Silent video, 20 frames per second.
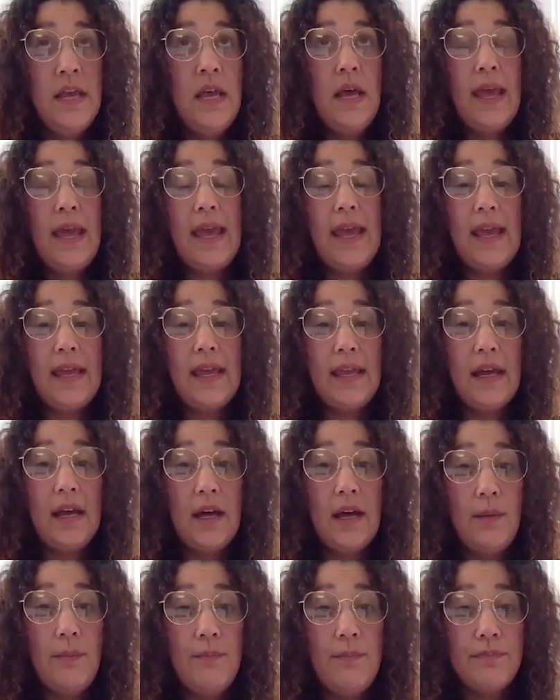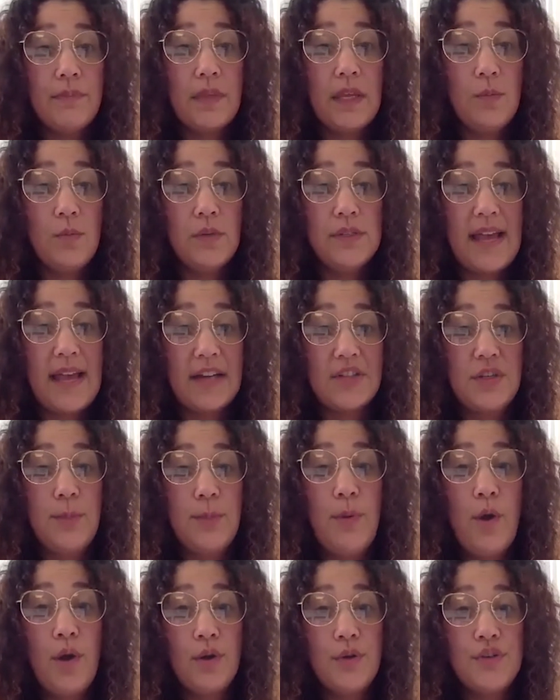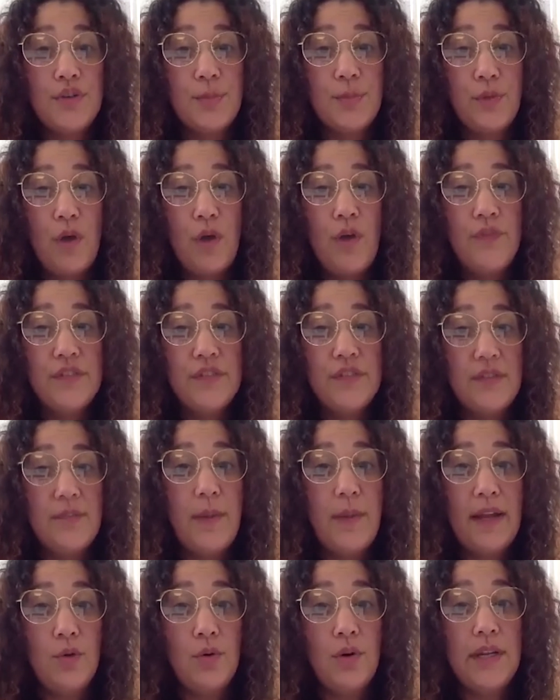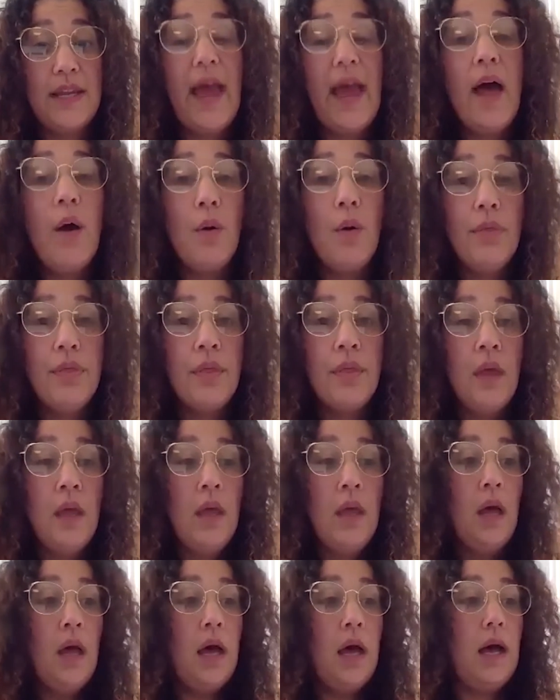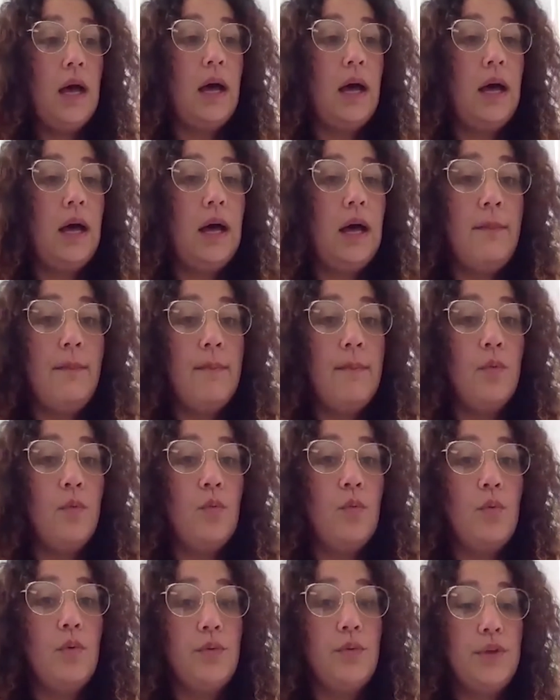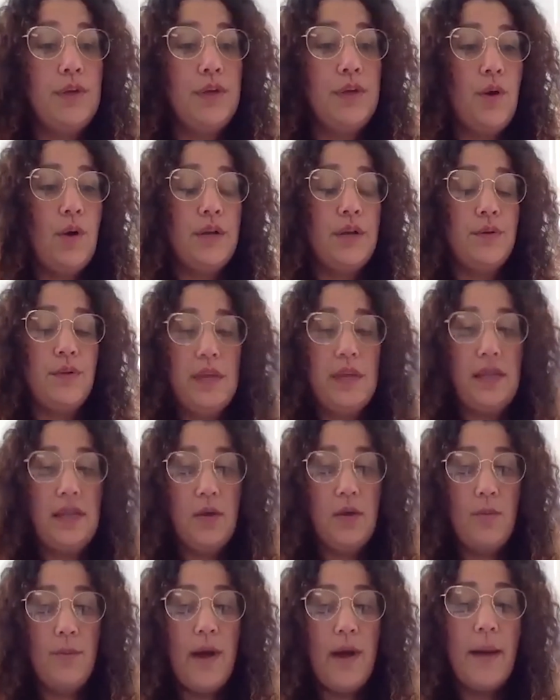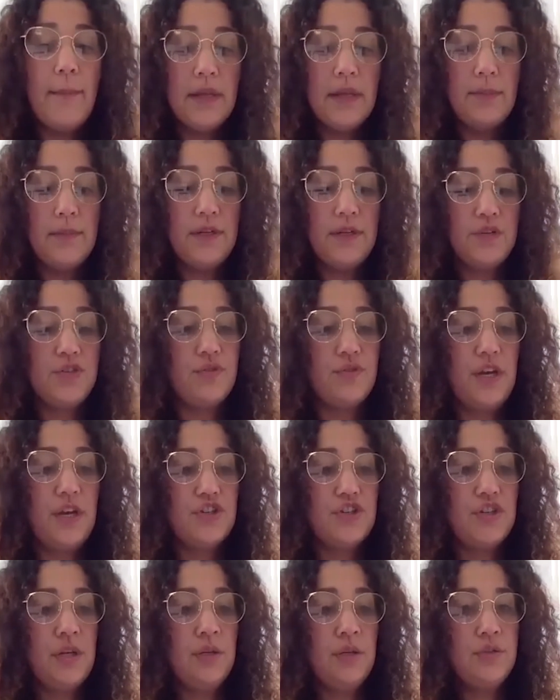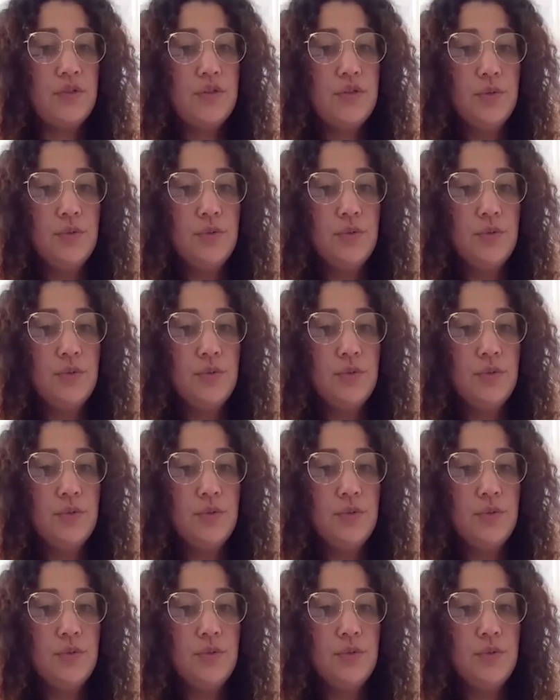it was actually a partnership with Office of Minority Health, under the Obama administration to